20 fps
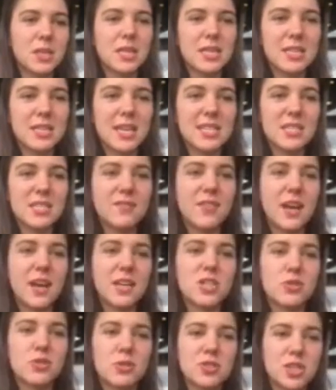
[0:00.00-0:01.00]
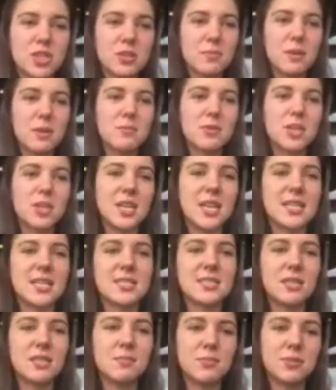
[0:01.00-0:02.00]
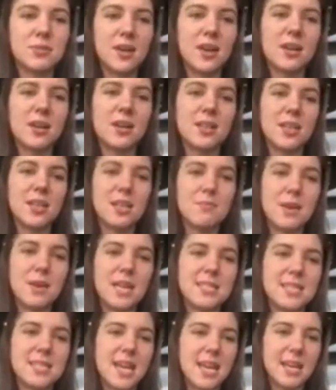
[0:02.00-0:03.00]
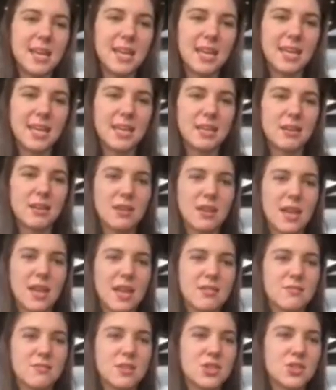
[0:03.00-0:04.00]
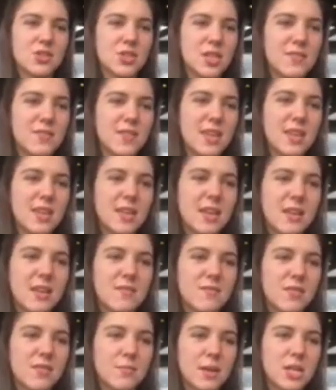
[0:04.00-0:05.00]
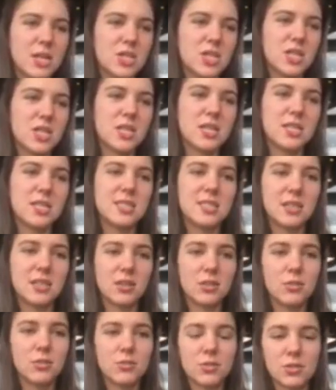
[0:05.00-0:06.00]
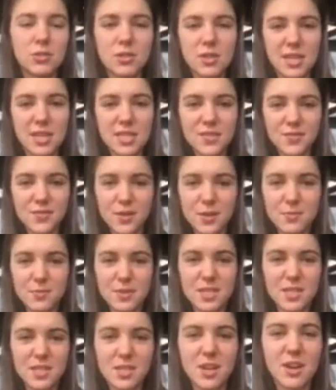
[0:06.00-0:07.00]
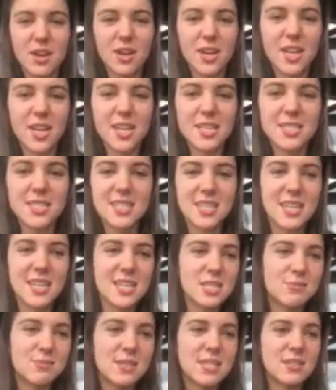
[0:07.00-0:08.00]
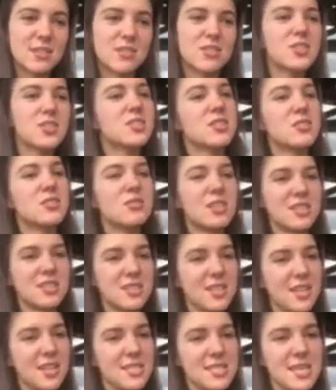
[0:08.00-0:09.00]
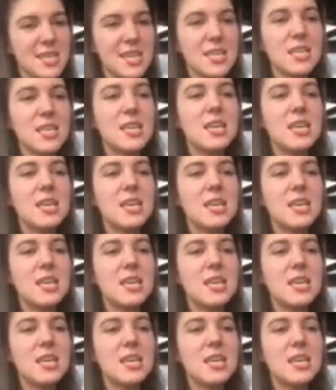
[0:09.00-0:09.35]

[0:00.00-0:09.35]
They define short-term memory as temporarily maintaining and retrieving information in serial order. That's from Zacharias and his researchers in 2019.